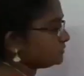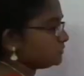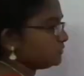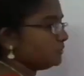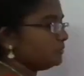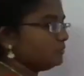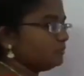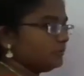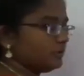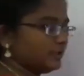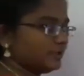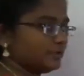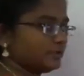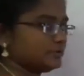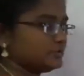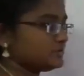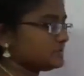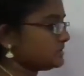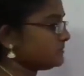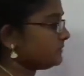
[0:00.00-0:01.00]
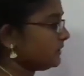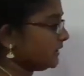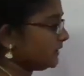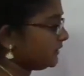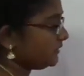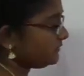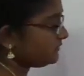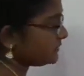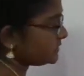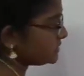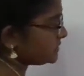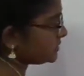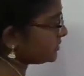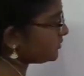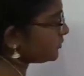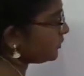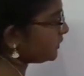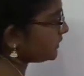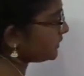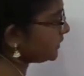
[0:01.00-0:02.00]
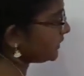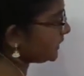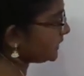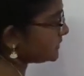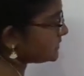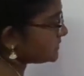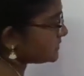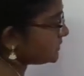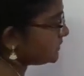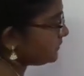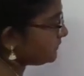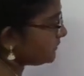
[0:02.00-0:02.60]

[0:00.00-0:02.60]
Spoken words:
To do in an easy manner, first I am going to consider